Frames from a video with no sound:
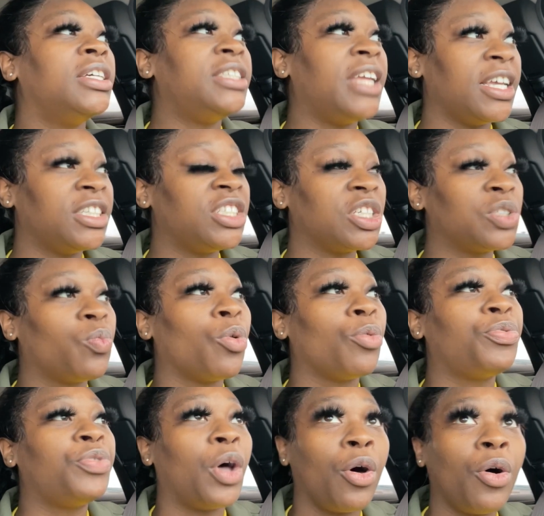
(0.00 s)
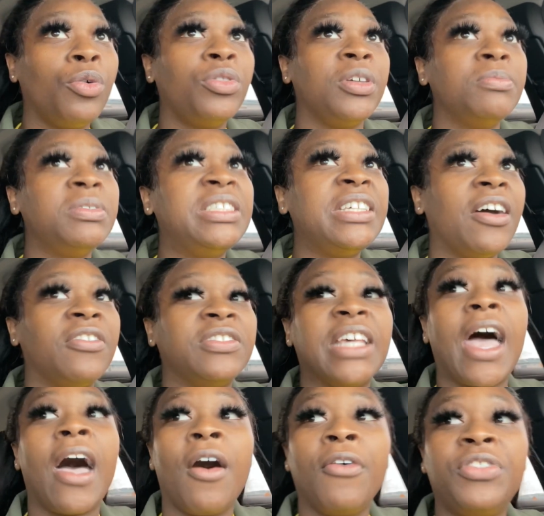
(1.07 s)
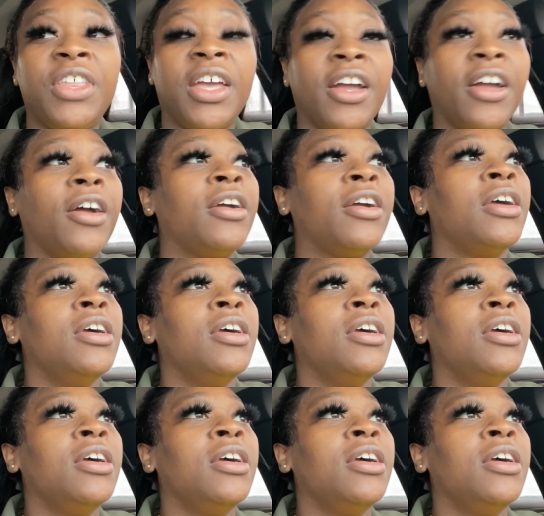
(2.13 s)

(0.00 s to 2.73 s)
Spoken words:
that just will throw themselves out there